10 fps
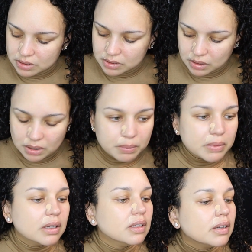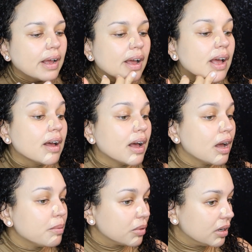So I'm
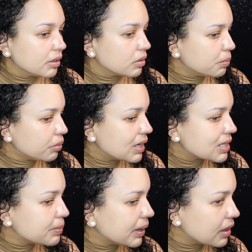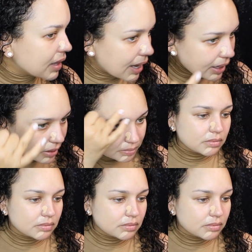a little impressed by that.